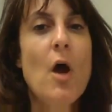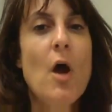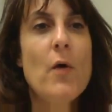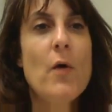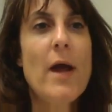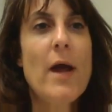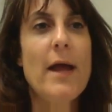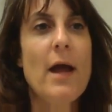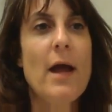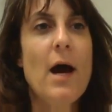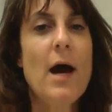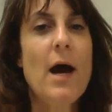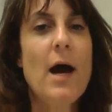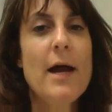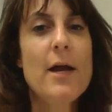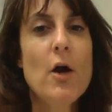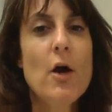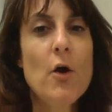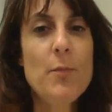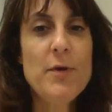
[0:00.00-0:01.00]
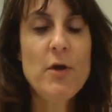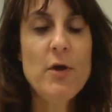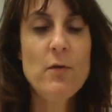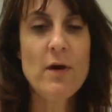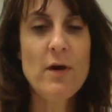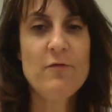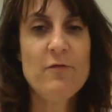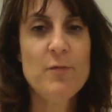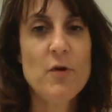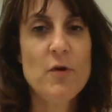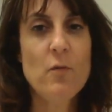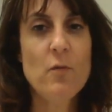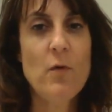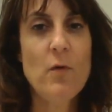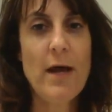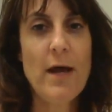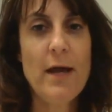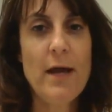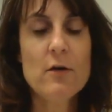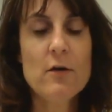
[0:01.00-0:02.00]
Okay, I hope you have put
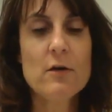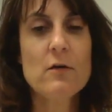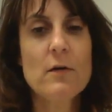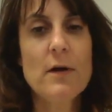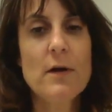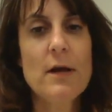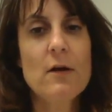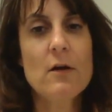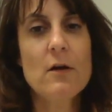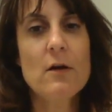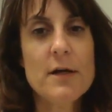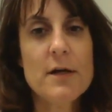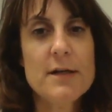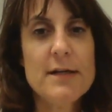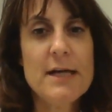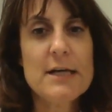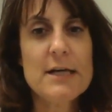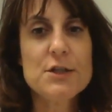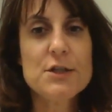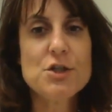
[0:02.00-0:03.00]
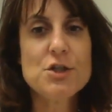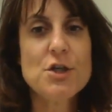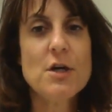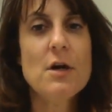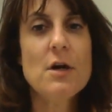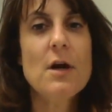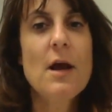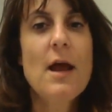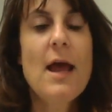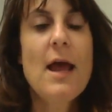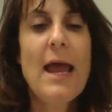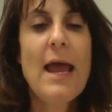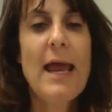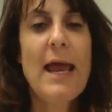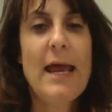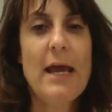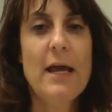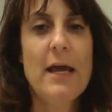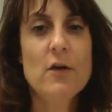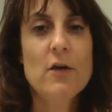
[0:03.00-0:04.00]
away your Greek architecture
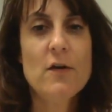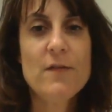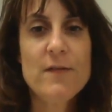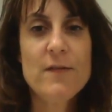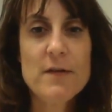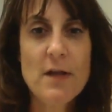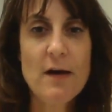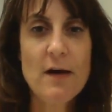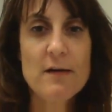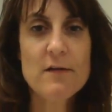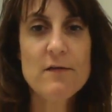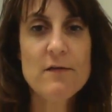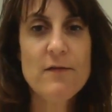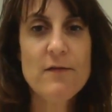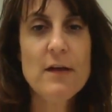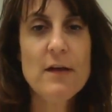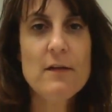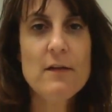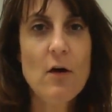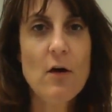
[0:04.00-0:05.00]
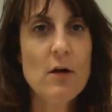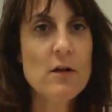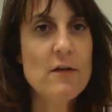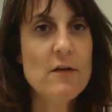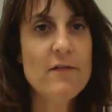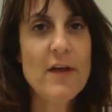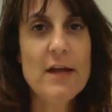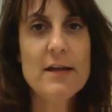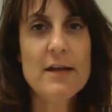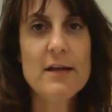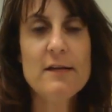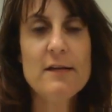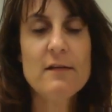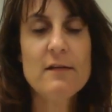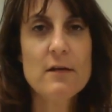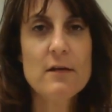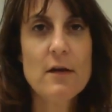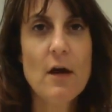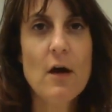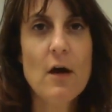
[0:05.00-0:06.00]
and your philosophy. All of that needs
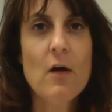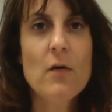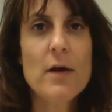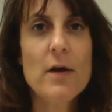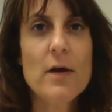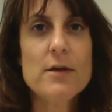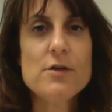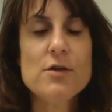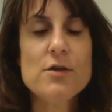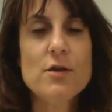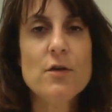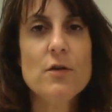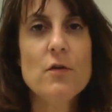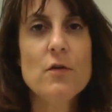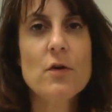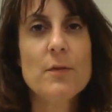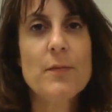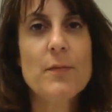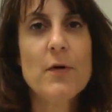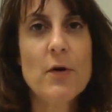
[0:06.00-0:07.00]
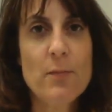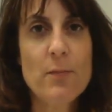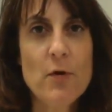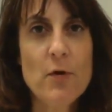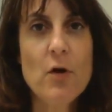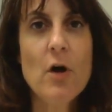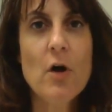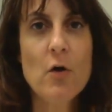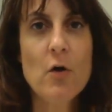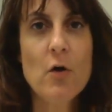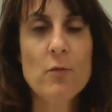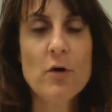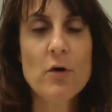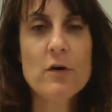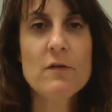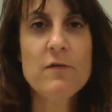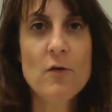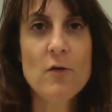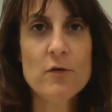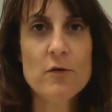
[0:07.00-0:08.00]
to go into your purple
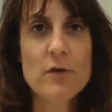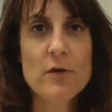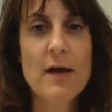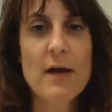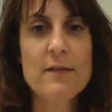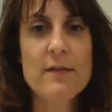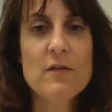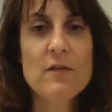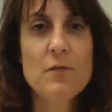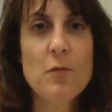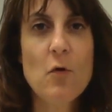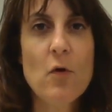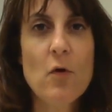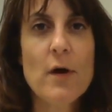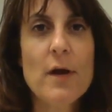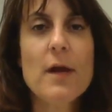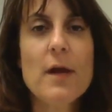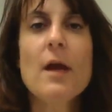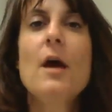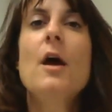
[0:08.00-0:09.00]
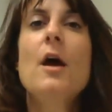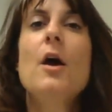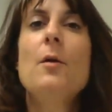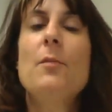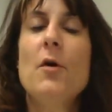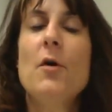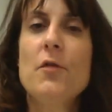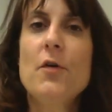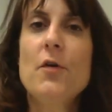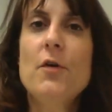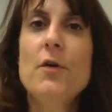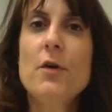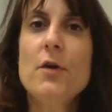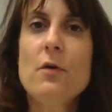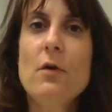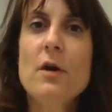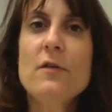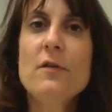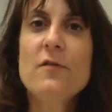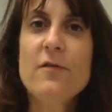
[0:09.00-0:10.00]
homework folder at this point. Both are
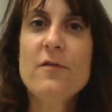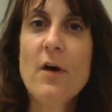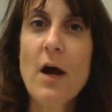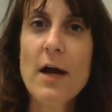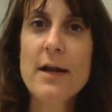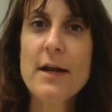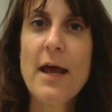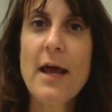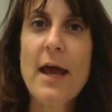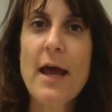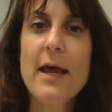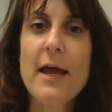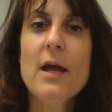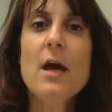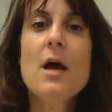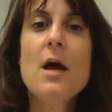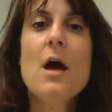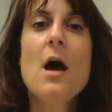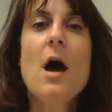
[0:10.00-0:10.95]
due on Friday.